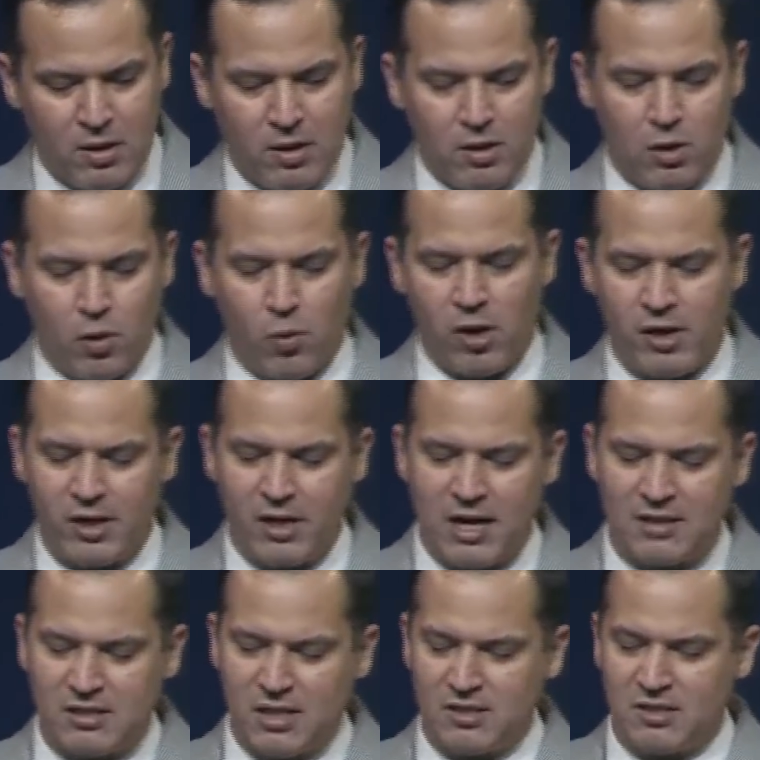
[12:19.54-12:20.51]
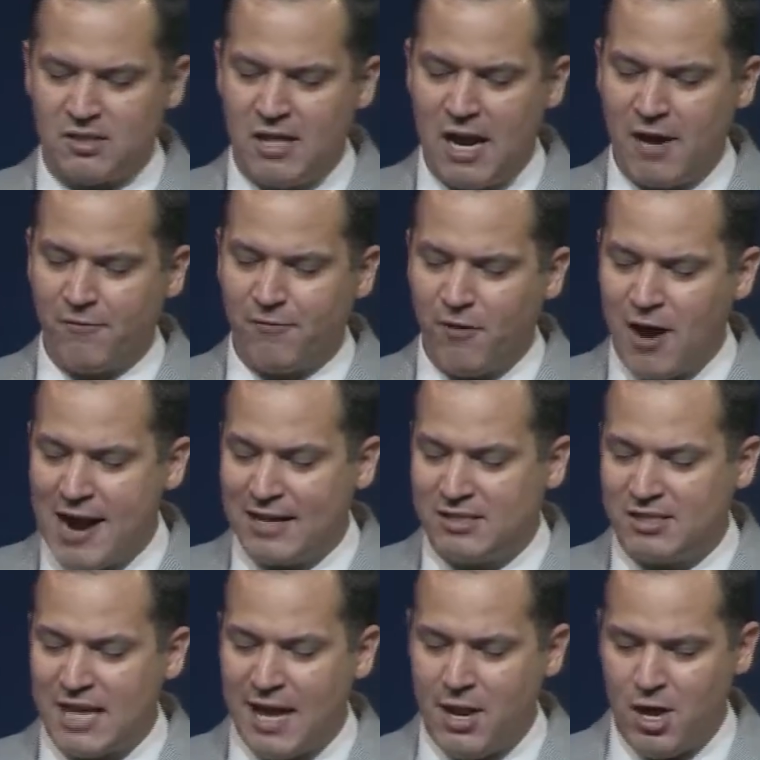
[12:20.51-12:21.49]
the Word of God says, Therefore I
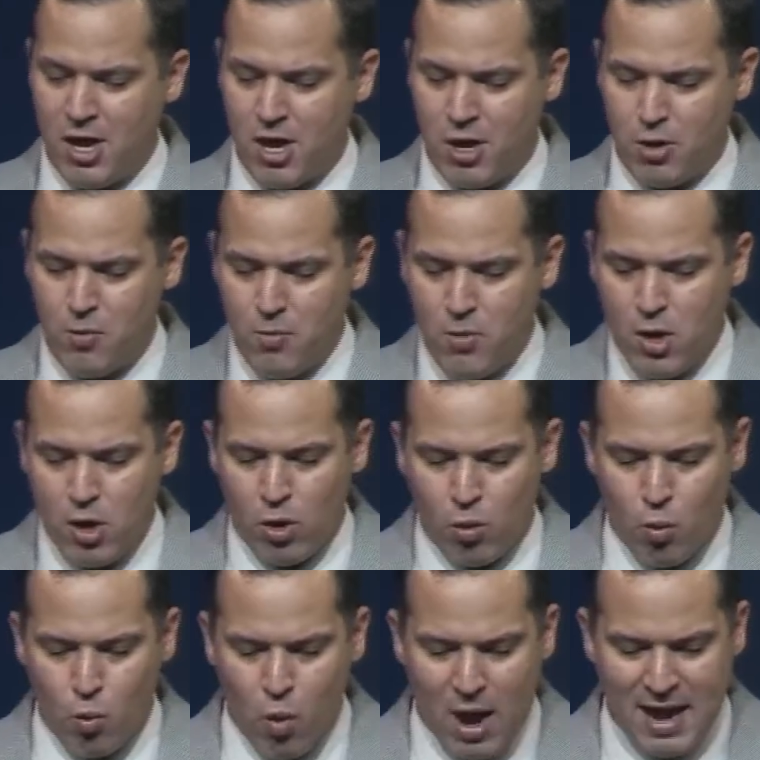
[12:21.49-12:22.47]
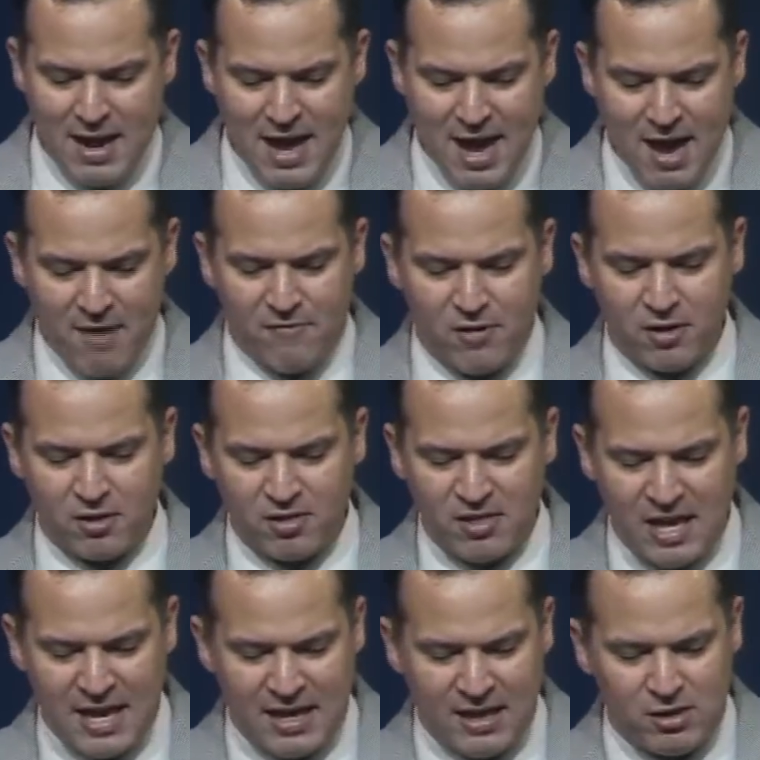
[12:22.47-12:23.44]
say to you, whatever
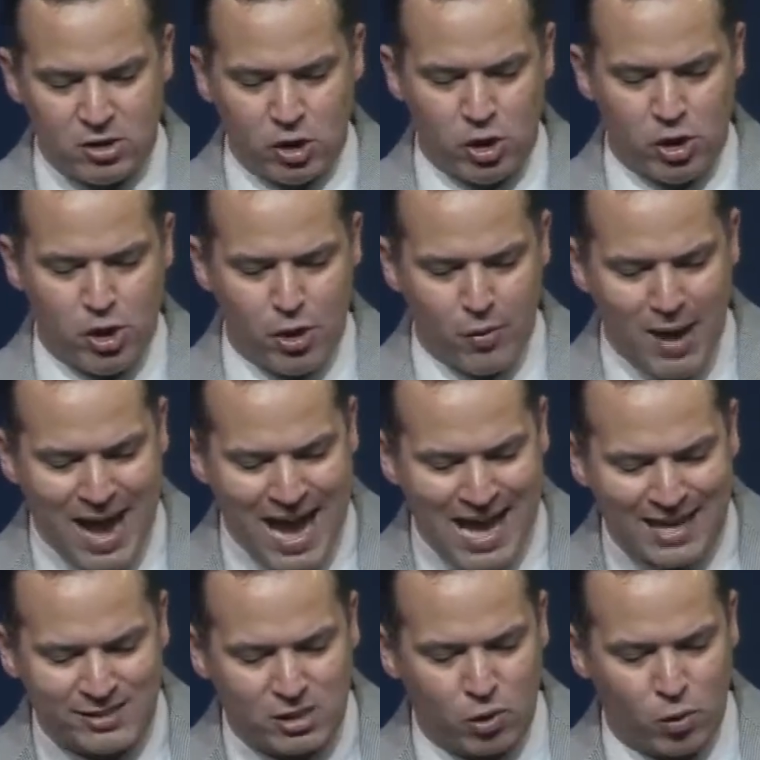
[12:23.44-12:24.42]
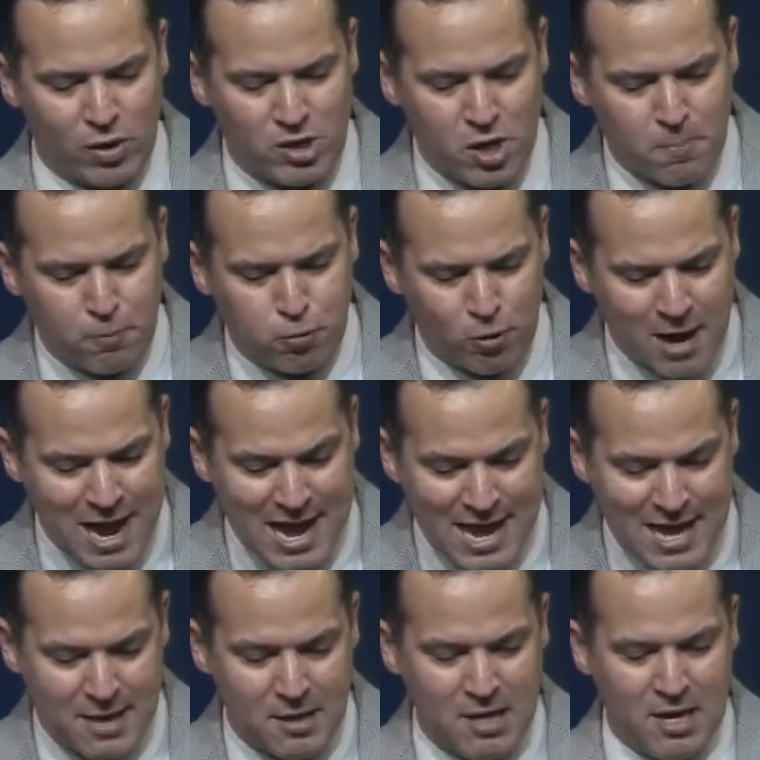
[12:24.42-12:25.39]
things you ask when you
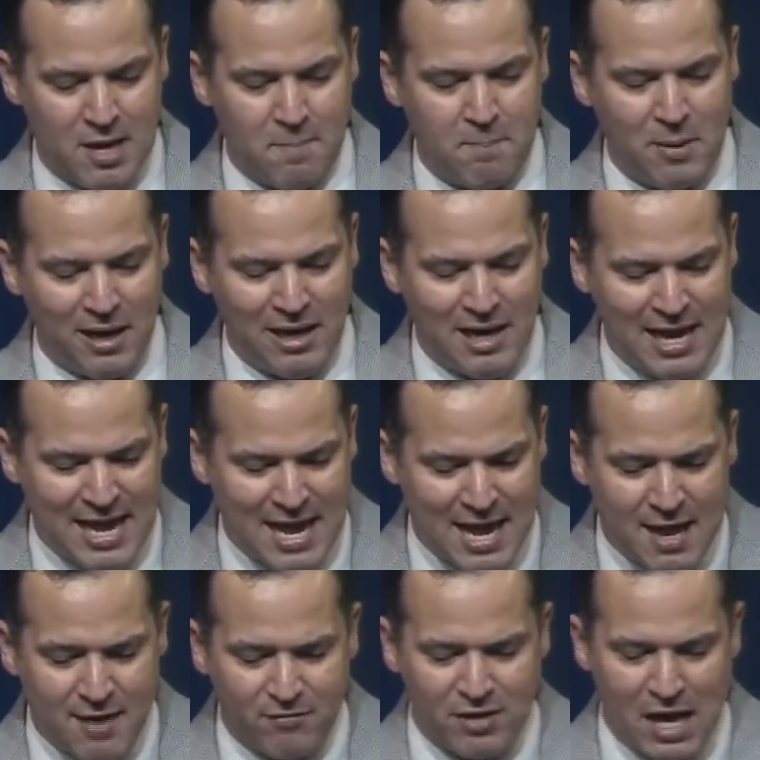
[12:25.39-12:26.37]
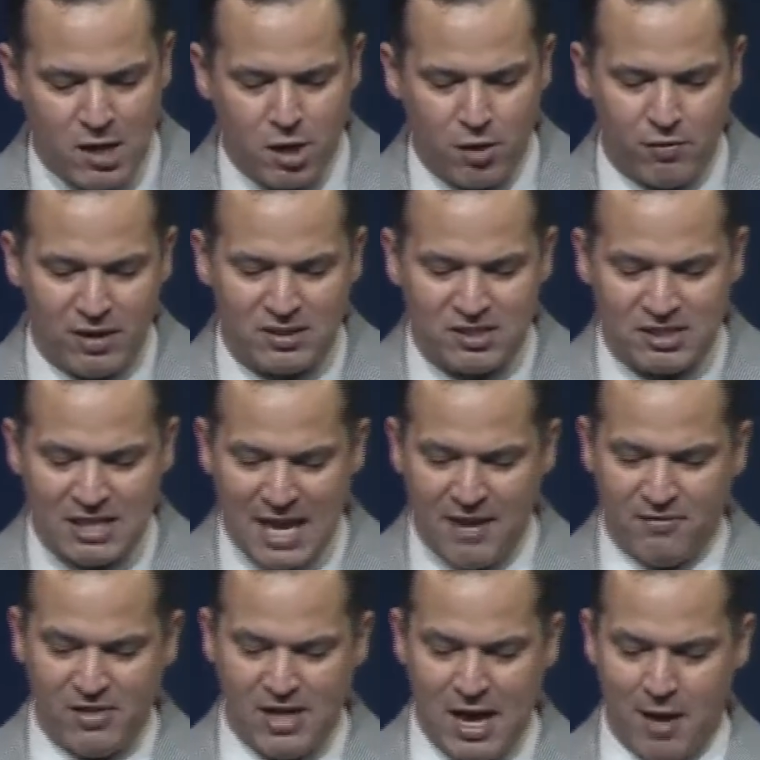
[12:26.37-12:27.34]
pray, believe that you
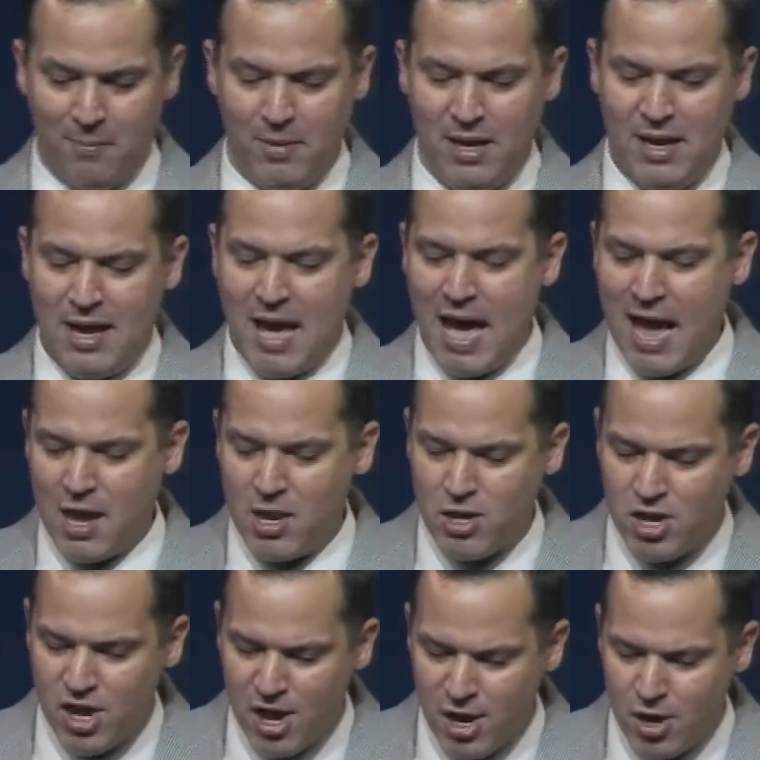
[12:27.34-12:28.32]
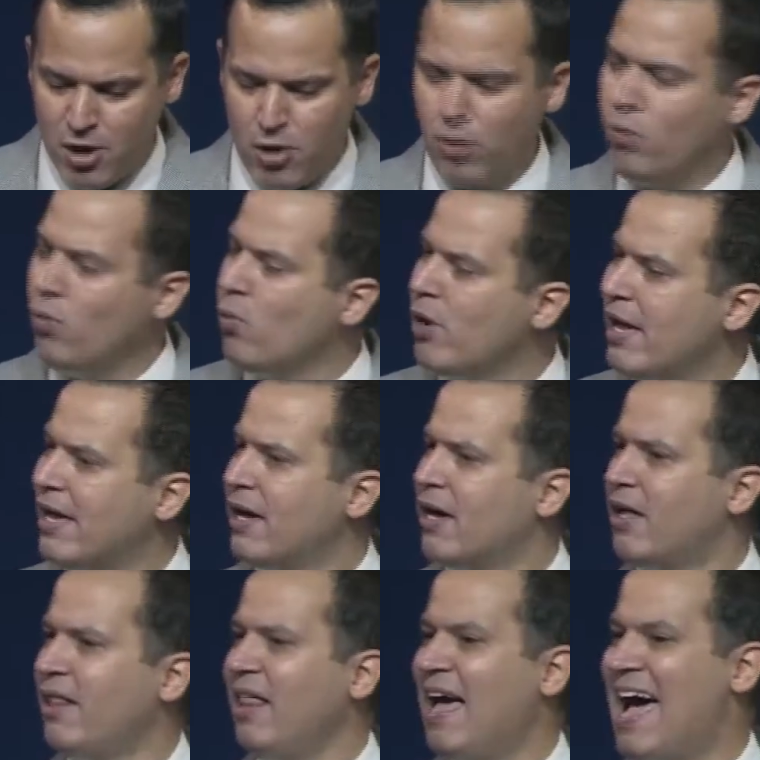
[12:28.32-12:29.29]
receive them and you
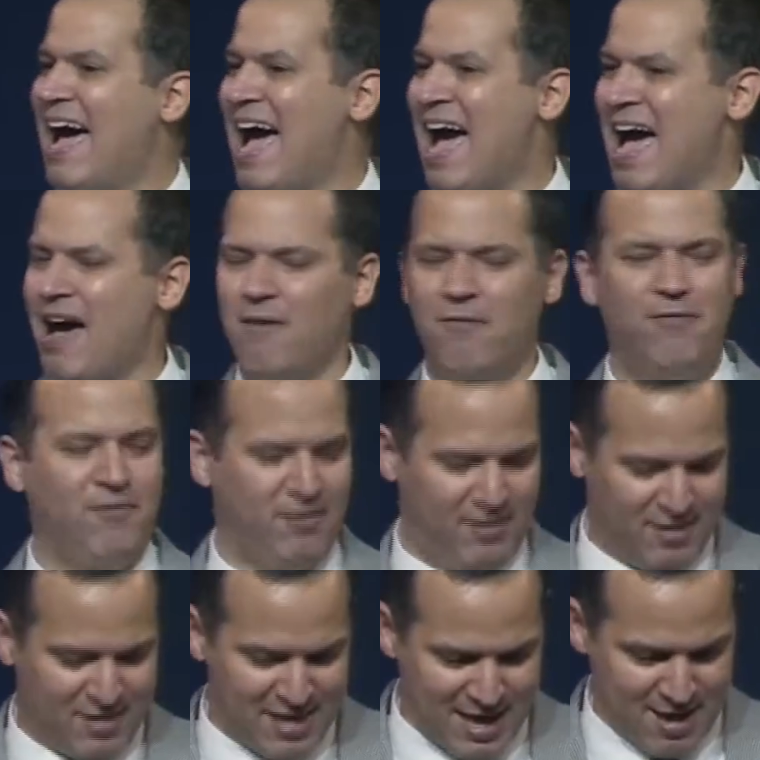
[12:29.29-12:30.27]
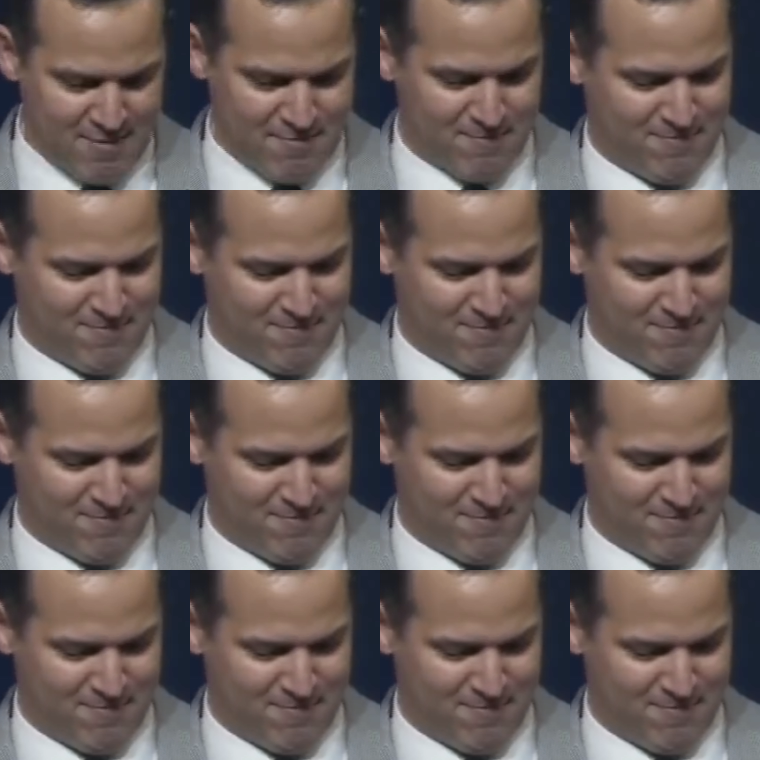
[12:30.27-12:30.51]
will have them.